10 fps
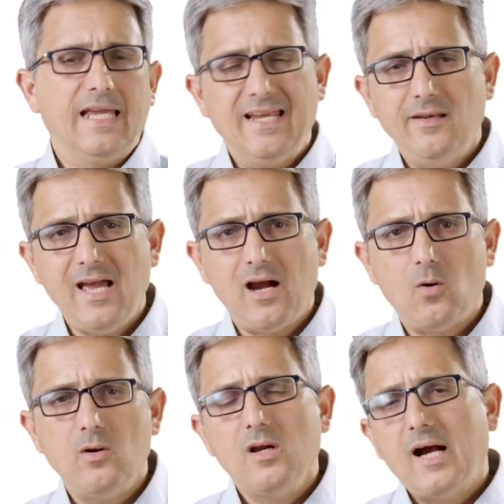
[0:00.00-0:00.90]
And
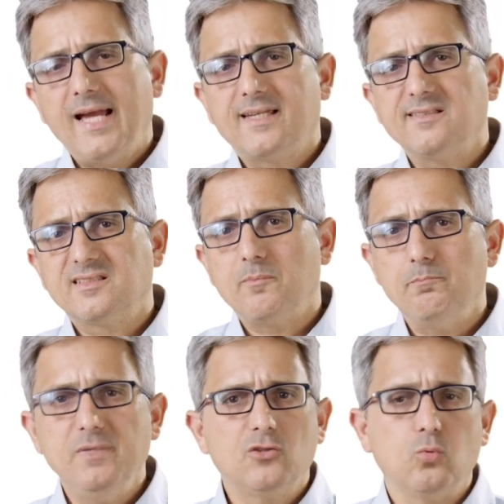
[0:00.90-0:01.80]
now I can
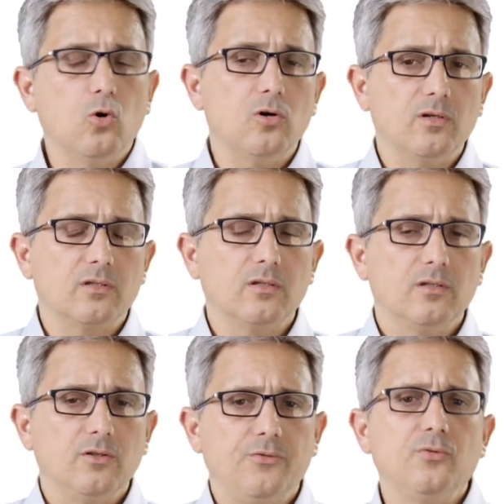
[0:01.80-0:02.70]
submit work
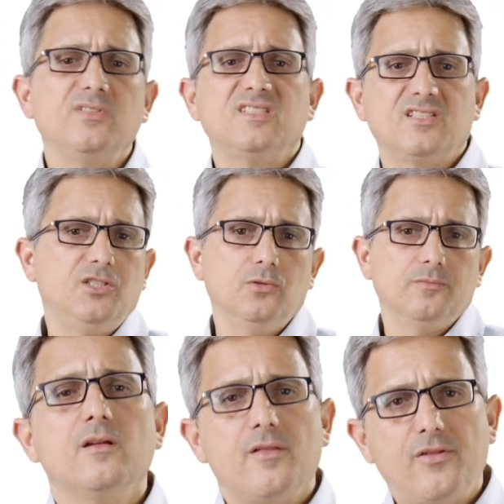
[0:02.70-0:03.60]
to this queue.
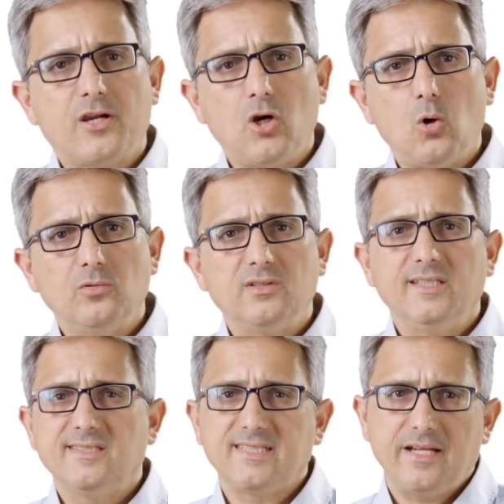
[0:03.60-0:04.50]
The code
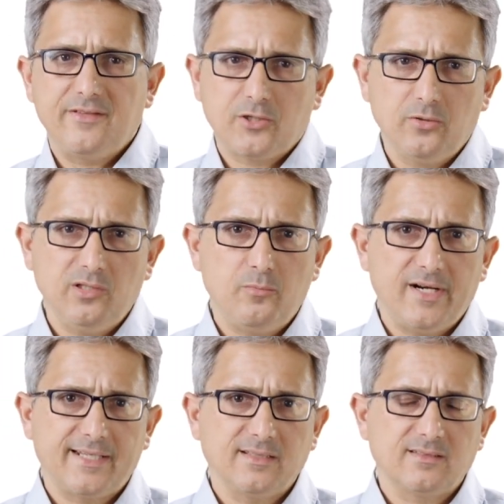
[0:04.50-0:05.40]
inside the curly
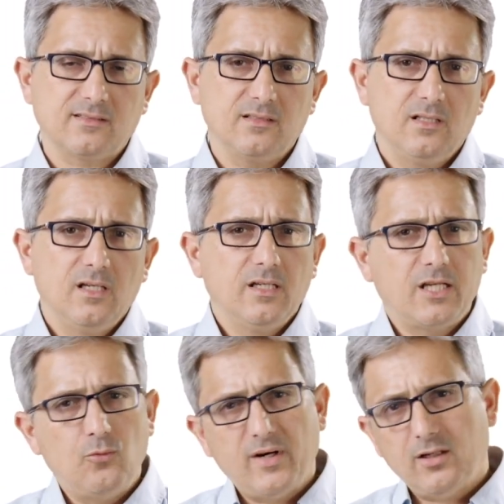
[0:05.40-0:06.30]
brackets
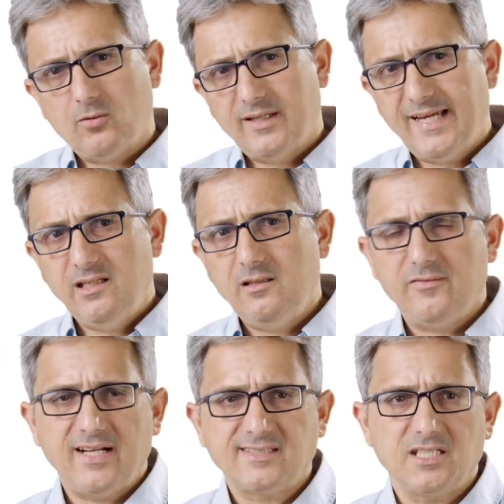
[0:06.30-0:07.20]
can run on any
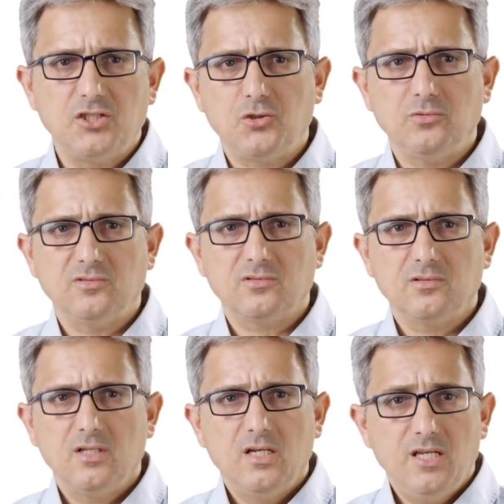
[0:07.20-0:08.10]
device I choose.
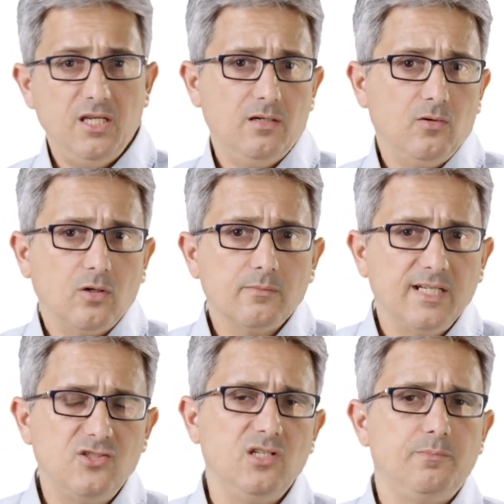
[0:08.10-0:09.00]
Here on
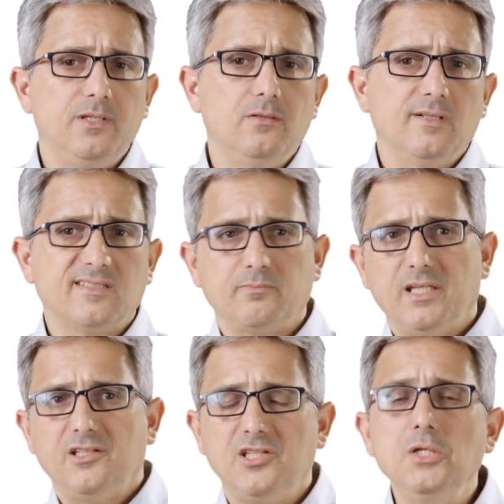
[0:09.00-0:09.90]
my GPU, as
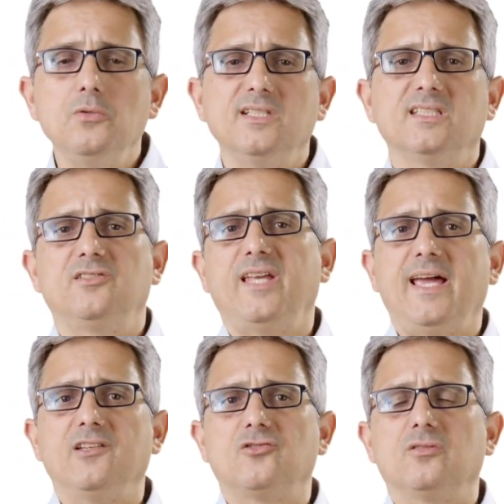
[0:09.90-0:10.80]
my queue is
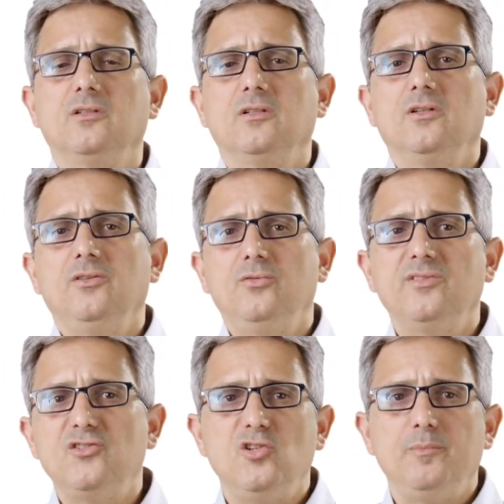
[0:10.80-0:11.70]
attached to
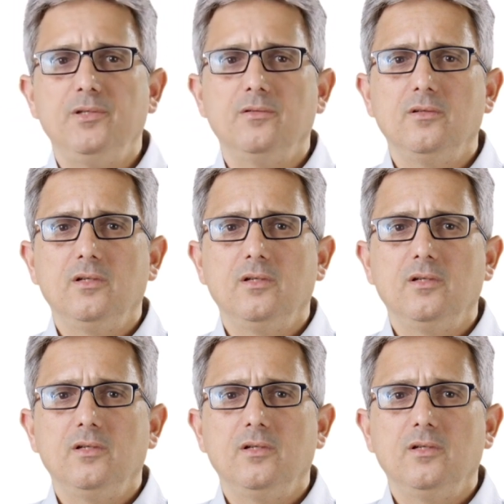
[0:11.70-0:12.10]
the GPU.